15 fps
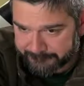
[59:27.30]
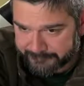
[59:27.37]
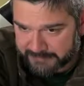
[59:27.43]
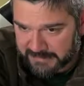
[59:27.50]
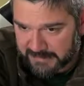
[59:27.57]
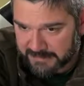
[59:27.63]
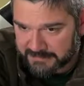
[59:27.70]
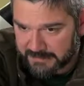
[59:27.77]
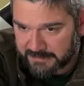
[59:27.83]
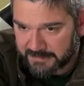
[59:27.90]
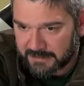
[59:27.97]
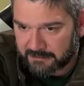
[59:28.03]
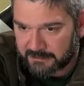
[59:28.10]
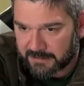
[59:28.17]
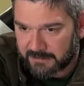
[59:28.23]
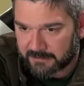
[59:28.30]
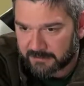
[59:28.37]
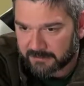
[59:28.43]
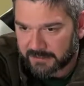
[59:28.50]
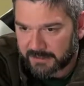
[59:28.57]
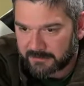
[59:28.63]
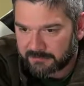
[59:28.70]
Titan Nightmare in
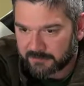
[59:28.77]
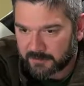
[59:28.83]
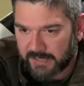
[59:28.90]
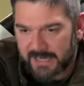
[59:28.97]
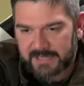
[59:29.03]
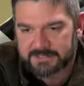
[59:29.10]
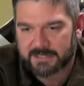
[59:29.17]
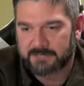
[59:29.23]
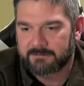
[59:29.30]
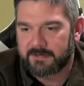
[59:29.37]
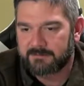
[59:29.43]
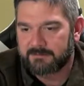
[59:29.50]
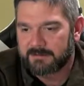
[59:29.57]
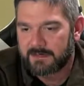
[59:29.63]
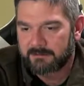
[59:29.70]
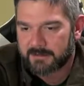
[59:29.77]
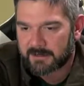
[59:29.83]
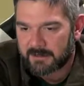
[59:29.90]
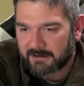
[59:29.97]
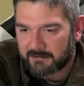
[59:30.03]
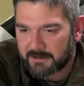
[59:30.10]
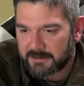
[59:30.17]
Orlando, Florida. Hey, Titan Nightmare,
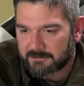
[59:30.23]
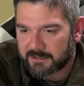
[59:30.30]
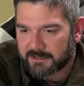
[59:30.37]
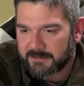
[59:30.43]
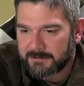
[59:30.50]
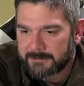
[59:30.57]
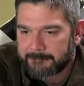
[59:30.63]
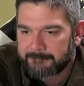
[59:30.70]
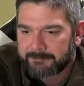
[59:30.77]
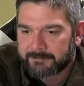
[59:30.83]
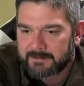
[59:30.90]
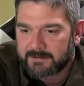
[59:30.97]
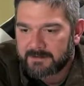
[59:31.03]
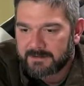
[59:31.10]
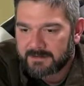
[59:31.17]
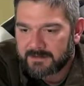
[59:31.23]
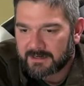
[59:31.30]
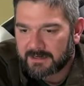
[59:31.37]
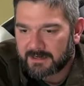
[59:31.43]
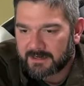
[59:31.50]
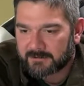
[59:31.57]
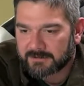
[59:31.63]
how are you, buddy?
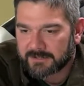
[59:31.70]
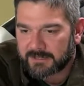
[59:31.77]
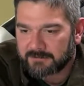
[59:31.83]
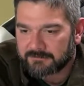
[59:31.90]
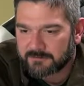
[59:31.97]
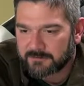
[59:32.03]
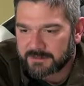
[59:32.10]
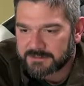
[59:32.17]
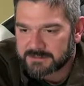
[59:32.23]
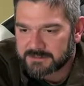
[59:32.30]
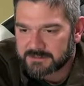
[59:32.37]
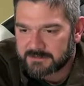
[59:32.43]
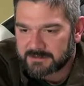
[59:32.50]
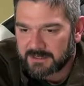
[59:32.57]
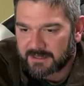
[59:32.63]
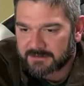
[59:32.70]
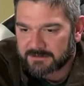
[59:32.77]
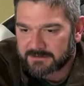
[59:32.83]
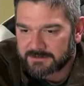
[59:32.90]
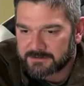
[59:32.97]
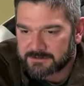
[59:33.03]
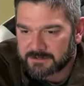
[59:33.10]
In Orlando, Florida,
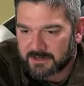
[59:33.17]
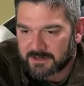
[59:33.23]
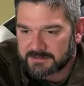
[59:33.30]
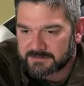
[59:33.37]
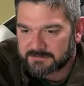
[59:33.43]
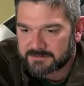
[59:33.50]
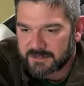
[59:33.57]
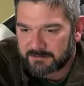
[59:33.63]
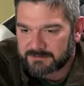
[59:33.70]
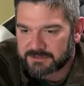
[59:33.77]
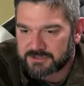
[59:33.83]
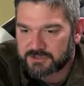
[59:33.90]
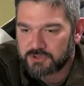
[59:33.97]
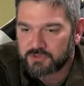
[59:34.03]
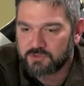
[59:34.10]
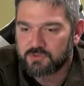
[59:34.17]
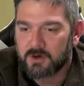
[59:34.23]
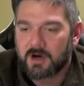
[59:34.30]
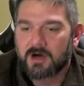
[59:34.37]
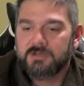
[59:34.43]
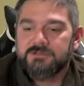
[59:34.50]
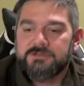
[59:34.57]
$600 used cards have dropped to
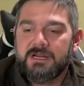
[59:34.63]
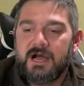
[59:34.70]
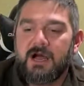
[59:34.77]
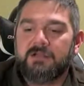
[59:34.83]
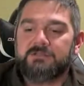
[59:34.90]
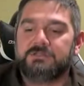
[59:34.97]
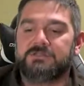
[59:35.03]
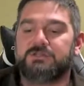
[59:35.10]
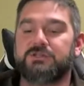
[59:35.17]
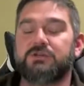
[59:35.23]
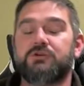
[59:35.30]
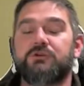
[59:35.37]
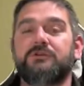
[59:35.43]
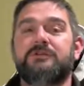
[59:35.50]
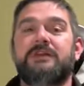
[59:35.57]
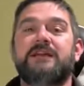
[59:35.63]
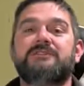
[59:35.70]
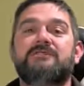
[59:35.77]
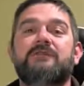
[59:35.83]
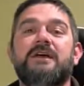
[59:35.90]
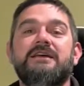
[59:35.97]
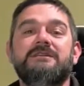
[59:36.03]
$200. Dude, that's
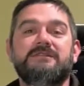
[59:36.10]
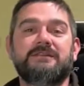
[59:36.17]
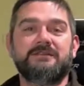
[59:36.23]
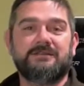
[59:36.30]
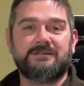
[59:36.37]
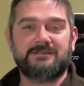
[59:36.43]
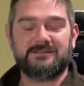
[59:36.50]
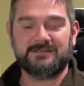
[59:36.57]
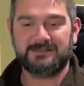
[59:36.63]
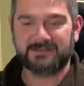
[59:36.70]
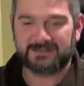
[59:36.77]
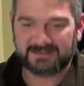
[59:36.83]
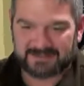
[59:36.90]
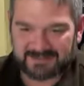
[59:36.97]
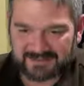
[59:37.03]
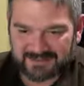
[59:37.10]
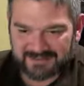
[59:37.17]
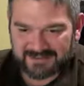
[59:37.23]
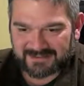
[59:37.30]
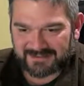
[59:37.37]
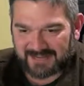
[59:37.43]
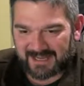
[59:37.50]
crazy.
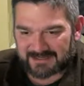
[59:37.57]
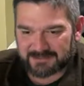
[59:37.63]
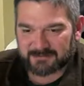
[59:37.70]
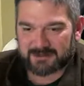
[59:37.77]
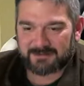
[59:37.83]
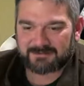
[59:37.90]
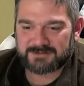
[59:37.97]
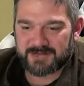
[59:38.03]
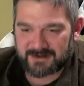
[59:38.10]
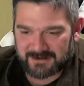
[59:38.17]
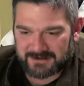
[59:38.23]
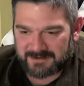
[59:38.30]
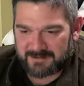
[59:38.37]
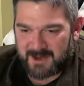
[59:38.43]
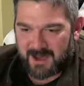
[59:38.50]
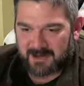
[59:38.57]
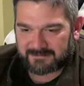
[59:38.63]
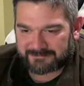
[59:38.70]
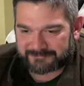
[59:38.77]
That's what I'm talking about.